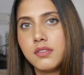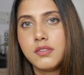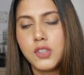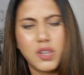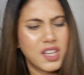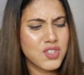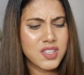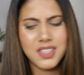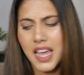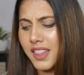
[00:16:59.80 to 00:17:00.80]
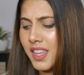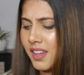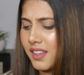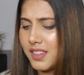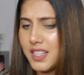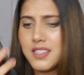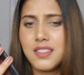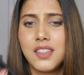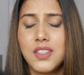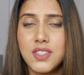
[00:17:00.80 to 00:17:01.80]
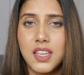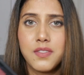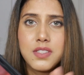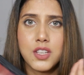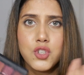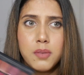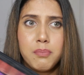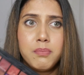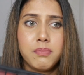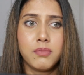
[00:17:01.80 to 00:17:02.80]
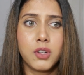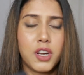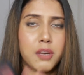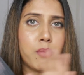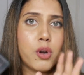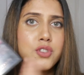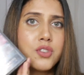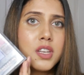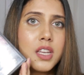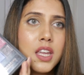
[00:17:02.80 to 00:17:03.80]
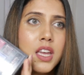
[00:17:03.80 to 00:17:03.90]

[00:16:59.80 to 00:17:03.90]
you can just, I think this gives such a great opportunity.